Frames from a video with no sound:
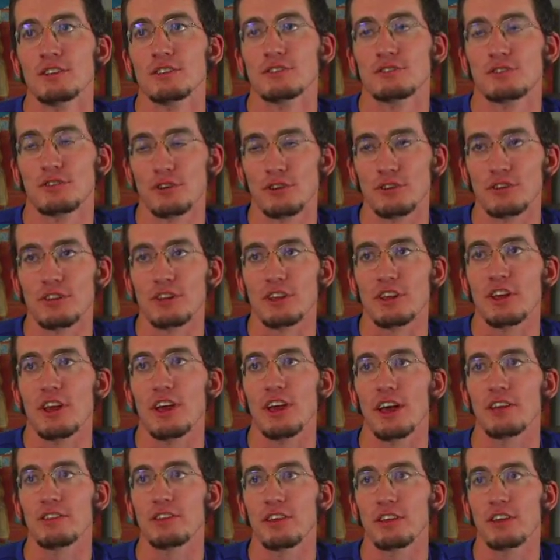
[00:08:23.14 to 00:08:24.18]
Certainly,
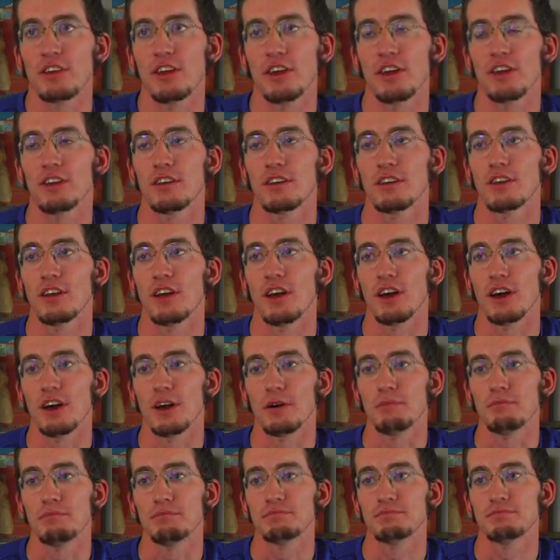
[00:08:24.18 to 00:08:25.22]
I think
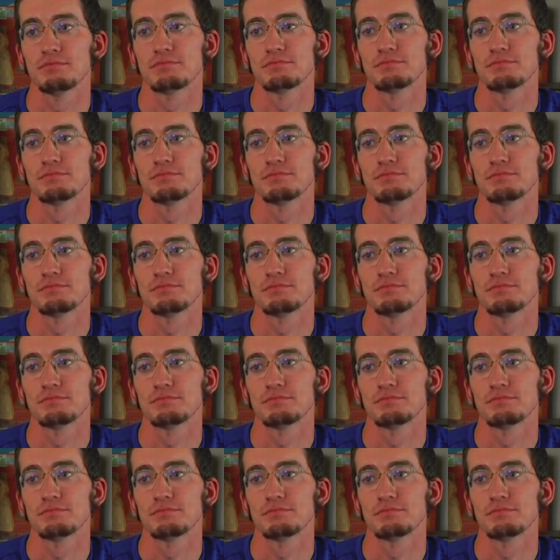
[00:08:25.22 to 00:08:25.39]
um,